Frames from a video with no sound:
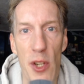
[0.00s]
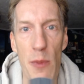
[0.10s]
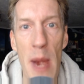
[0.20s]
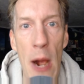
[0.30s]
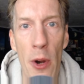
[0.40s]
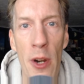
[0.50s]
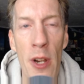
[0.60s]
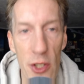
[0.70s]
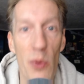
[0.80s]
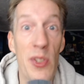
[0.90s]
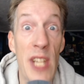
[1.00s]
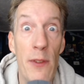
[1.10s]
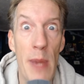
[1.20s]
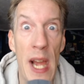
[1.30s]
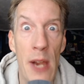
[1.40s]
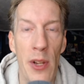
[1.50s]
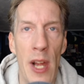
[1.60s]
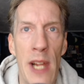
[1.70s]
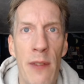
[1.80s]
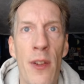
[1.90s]
power. So it will save your battery
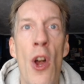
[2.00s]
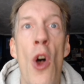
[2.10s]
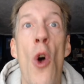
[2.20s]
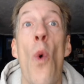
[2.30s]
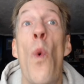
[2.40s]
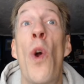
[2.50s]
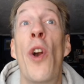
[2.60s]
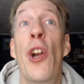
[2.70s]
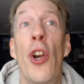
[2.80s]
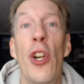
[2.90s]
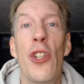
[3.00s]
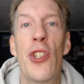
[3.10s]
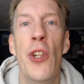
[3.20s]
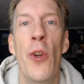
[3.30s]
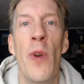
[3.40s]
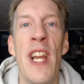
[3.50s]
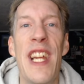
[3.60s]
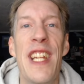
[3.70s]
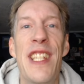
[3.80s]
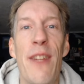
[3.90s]
life. Where it hurts you
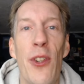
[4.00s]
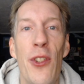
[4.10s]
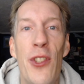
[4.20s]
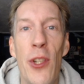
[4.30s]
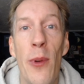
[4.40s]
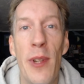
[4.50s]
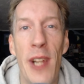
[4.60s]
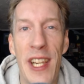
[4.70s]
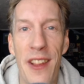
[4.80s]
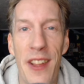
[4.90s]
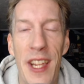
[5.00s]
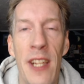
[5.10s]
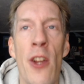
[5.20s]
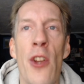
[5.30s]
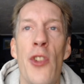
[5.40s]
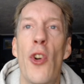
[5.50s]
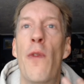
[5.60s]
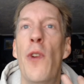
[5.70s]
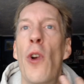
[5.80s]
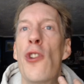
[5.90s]
is if you're doing anything. So if
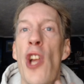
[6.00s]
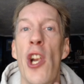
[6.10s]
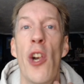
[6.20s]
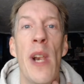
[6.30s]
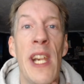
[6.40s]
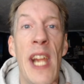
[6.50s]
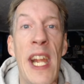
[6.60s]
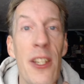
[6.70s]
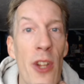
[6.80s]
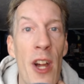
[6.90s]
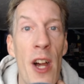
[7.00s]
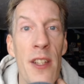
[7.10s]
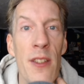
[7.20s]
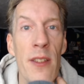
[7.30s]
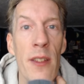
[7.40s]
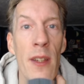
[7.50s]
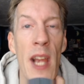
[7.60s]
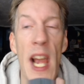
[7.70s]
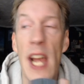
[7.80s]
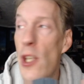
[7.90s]
you're generating HLODs
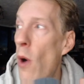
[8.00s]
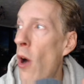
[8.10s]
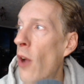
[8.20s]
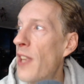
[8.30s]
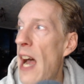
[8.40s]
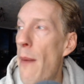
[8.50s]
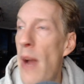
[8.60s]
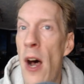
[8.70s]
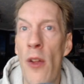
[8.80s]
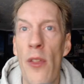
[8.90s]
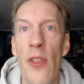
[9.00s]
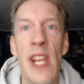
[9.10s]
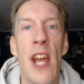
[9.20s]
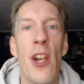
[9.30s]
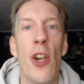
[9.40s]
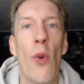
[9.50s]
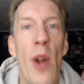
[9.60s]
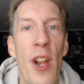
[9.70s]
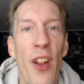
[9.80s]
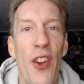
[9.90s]
and you alt tab out, the editor will run
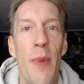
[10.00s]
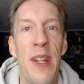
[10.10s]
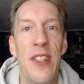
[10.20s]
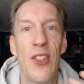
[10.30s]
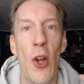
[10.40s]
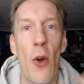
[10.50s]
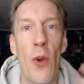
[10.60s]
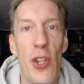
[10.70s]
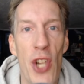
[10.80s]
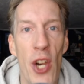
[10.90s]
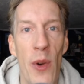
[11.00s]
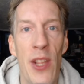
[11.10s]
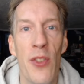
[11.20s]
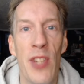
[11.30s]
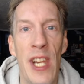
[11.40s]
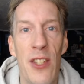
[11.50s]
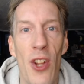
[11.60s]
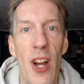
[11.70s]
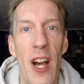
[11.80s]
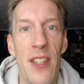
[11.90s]
a little bit slower to generate those
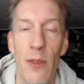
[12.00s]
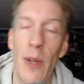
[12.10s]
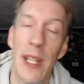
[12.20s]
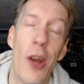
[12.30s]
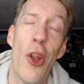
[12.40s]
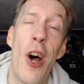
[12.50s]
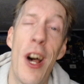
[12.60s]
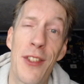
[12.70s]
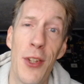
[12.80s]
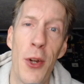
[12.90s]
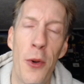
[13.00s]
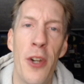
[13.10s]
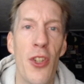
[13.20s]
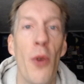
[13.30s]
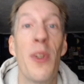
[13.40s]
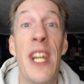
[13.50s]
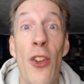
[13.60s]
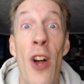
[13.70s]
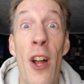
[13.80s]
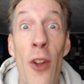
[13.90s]
HLODs, like a lot slower. So it will take a
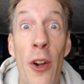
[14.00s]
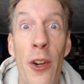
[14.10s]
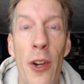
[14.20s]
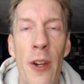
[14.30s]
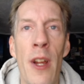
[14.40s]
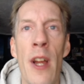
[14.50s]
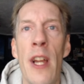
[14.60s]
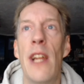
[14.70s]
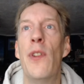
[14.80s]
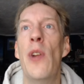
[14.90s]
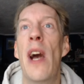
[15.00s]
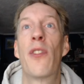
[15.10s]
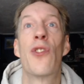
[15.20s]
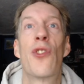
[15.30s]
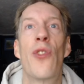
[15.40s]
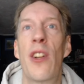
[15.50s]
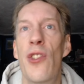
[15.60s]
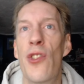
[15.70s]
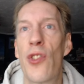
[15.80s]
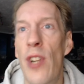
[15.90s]
lot longer. If you have
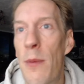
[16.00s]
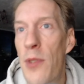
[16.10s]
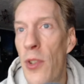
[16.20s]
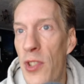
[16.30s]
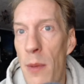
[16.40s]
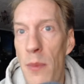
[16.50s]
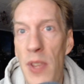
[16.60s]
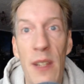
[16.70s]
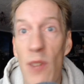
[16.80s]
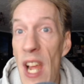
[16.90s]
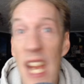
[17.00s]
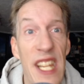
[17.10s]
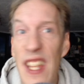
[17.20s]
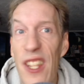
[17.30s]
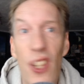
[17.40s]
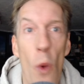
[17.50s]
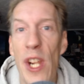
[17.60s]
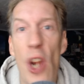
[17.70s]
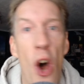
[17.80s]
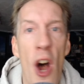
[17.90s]
construction scripts or something, anything going
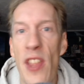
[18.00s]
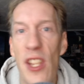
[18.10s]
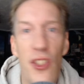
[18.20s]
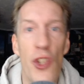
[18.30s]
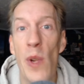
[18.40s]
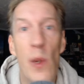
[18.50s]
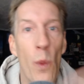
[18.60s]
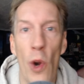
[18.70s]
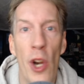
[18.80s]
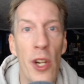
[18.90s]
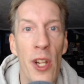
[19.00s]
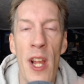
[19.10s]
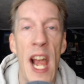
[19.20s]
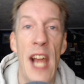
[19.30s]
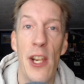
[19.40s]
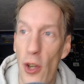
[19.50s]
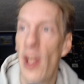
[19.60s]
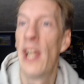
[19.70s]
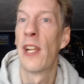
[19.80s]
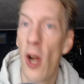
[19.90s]
on that's doing work, and you're
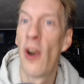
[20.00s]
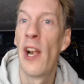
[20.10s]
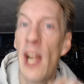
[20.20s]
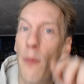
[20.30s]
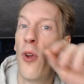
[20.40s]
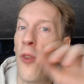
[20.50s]
like, all right, I'm going